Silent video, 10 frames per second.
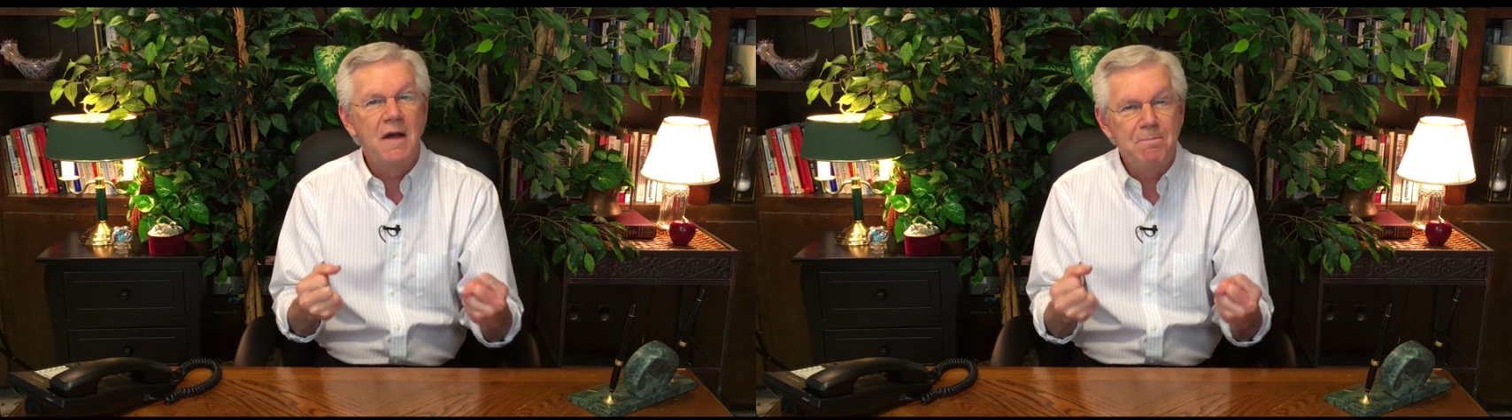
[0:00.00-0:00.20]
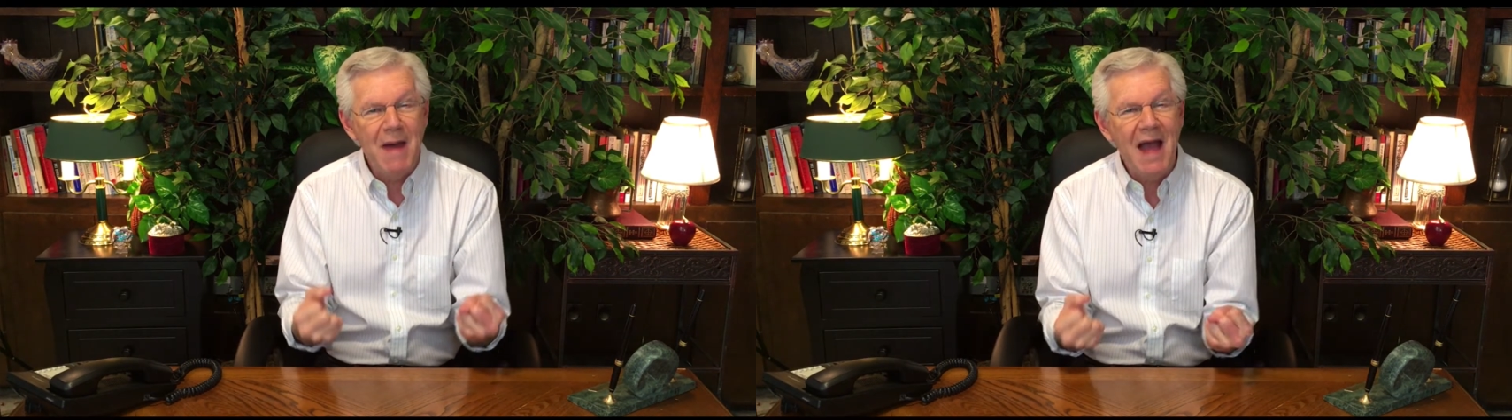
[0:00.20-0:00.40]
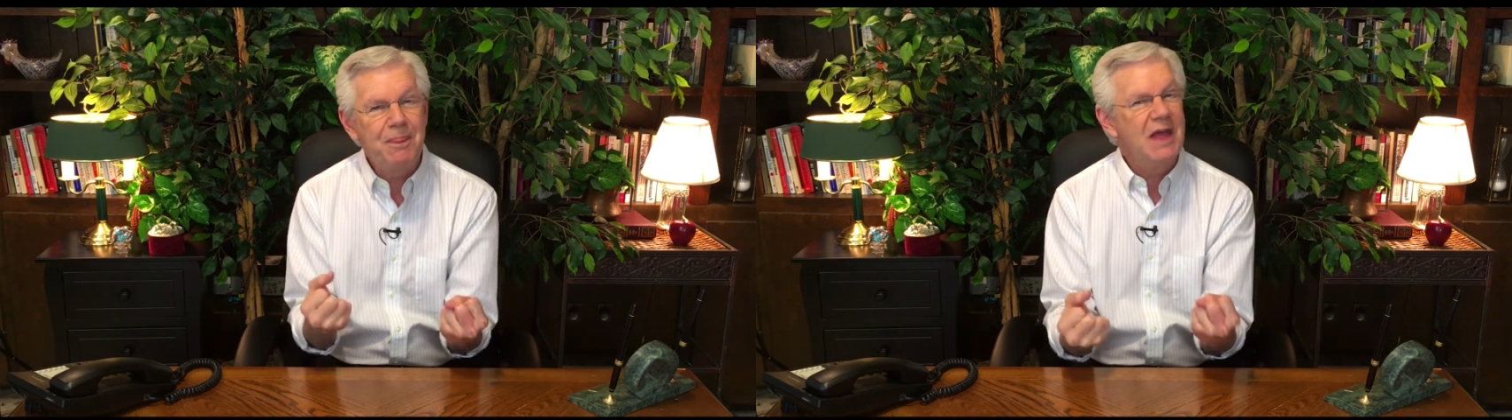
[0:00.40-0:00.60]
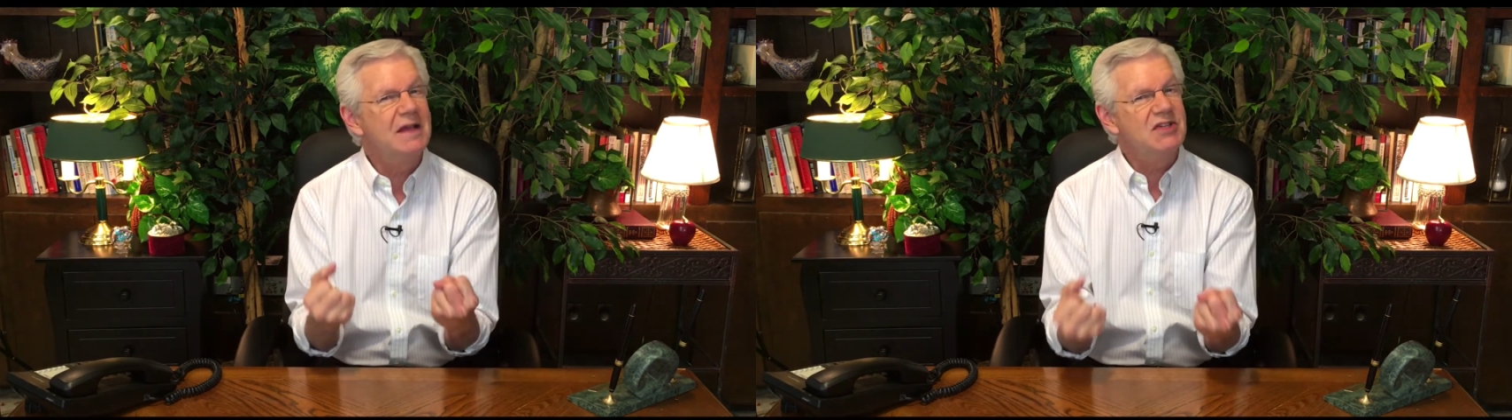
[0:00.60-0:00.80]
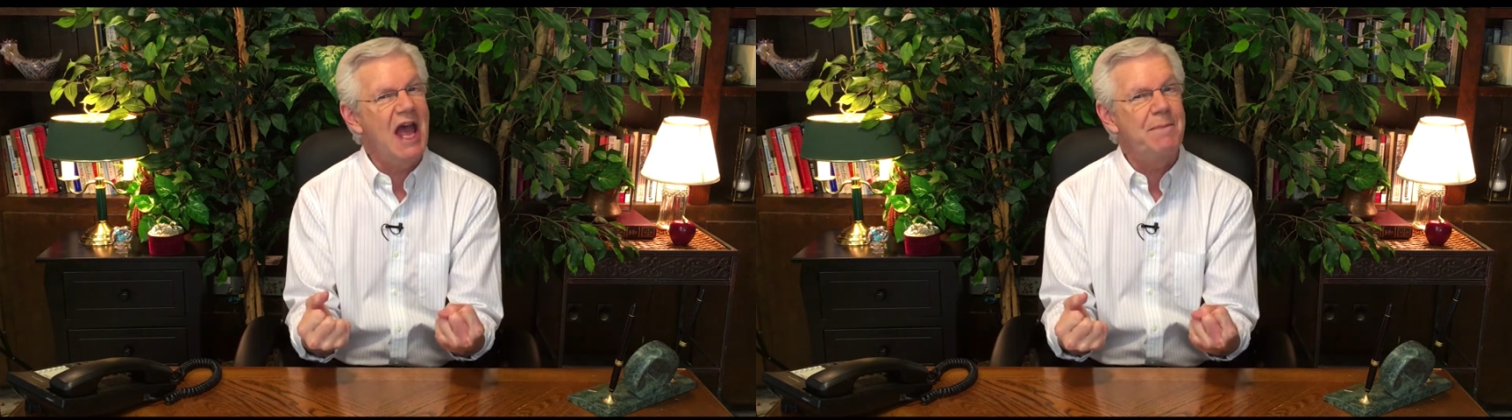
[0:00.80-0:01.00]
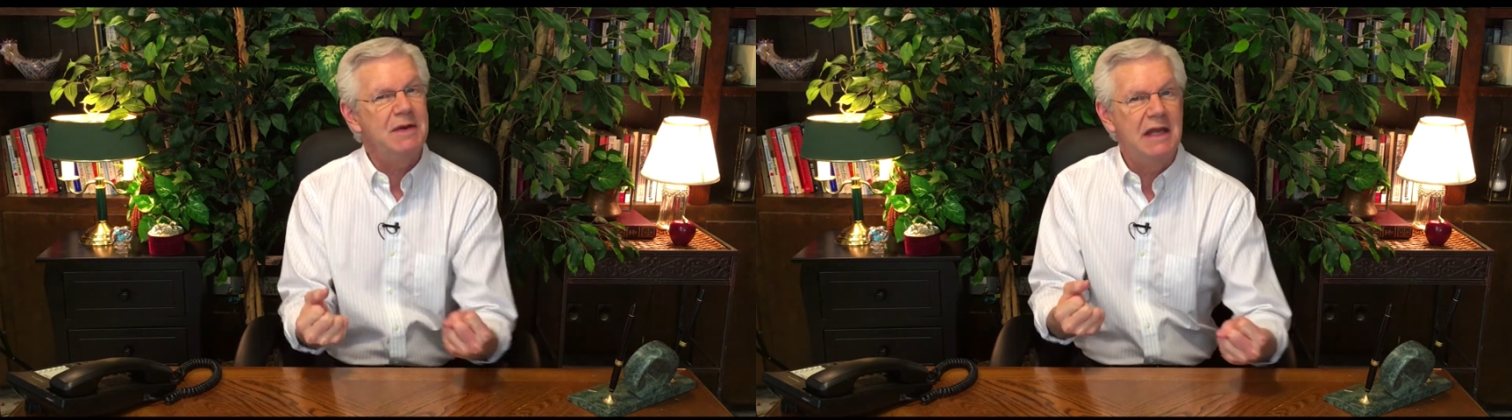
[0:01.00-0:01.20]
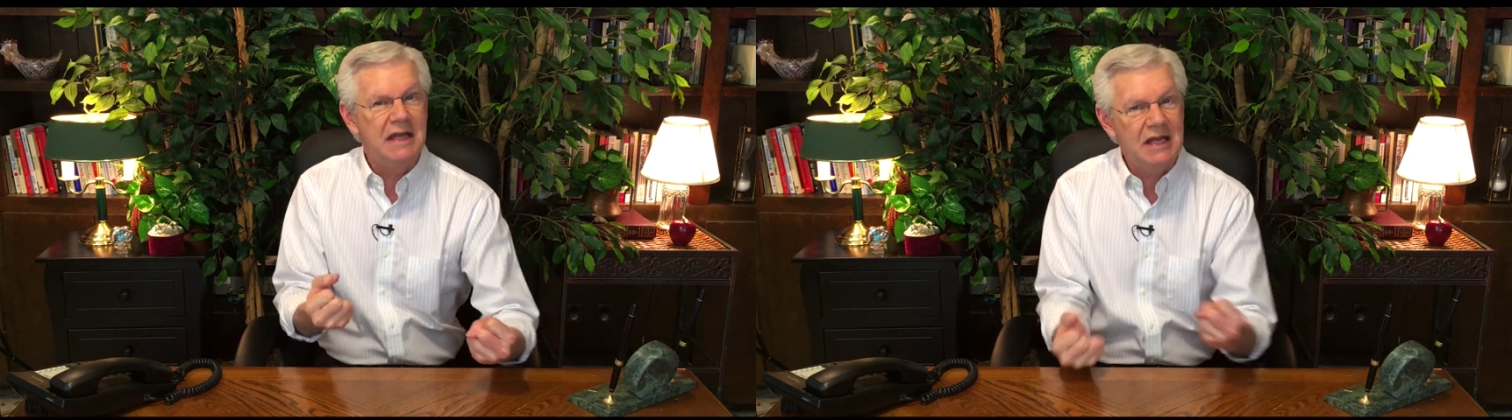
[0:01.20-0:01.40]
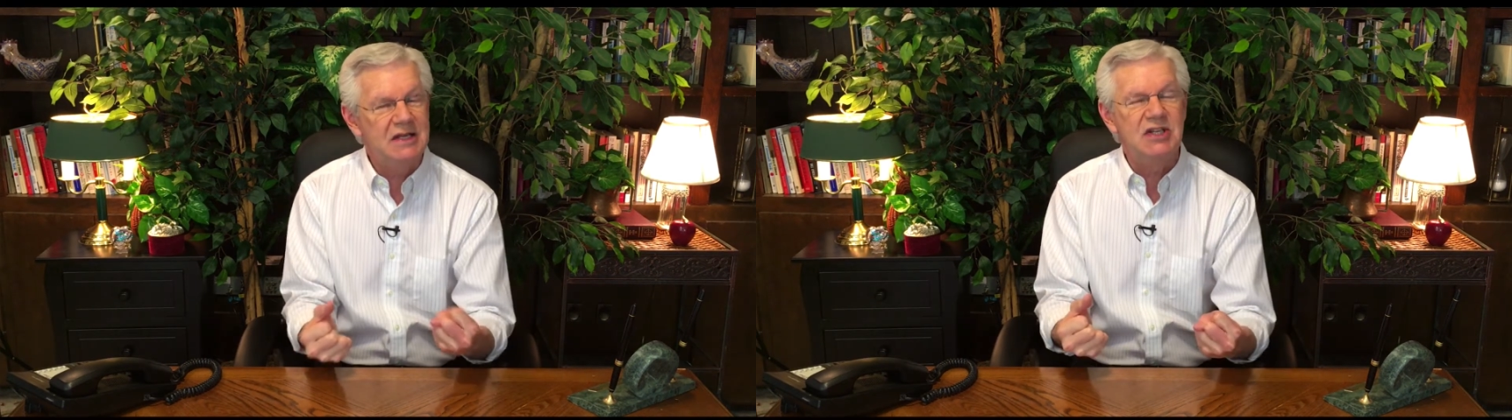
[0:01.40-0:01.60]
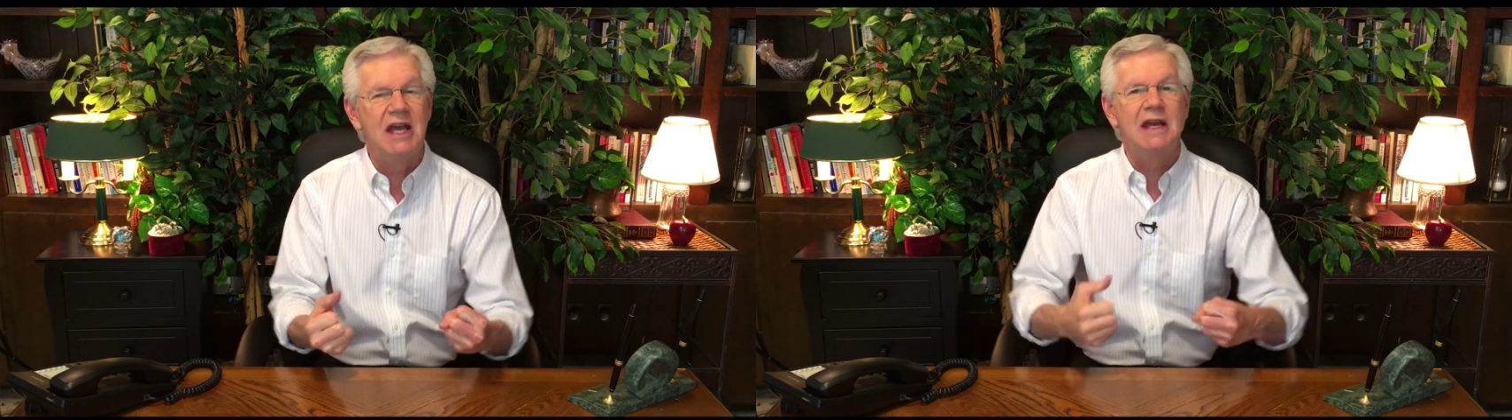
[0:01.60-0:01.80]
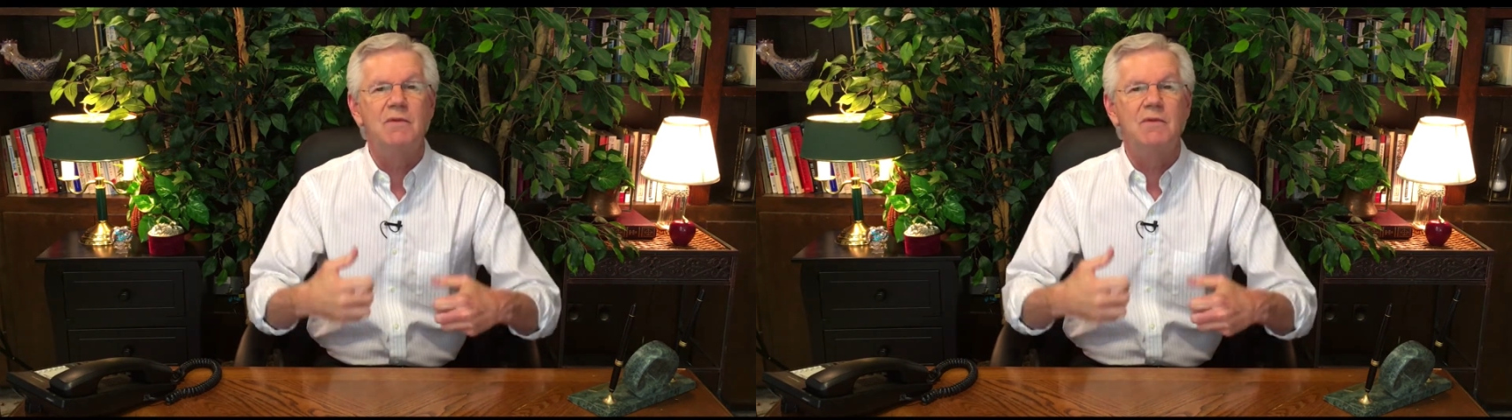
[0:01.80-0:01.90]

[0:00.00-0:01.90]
bad things happening kicked in,